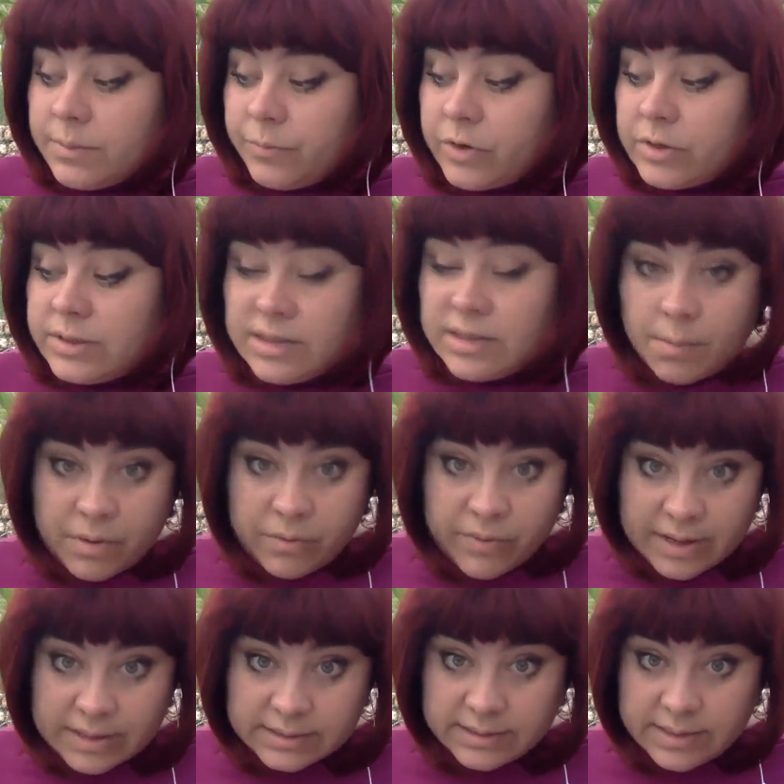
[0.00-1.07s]
For some of
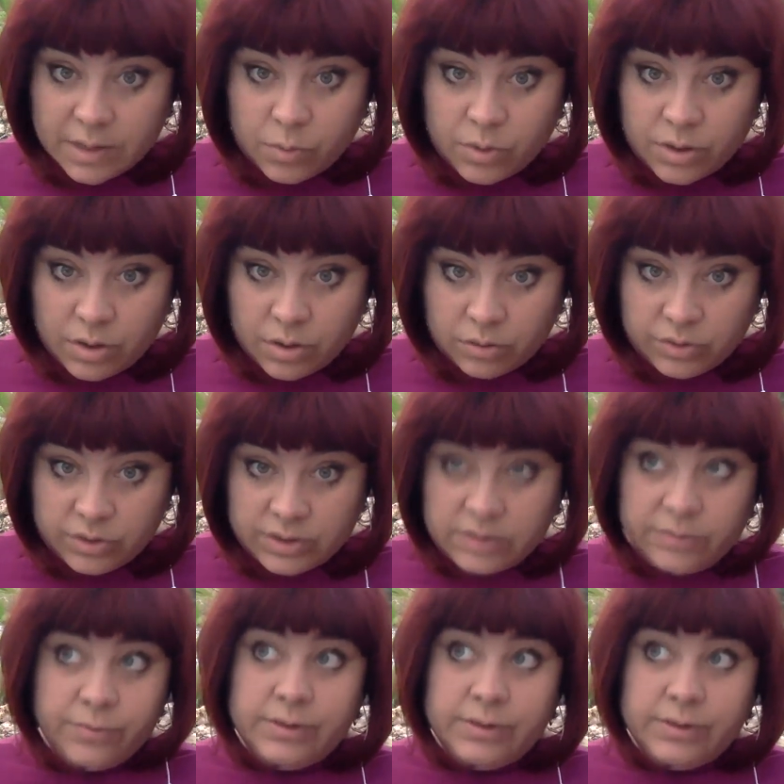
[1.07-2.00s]
us, they were not easy.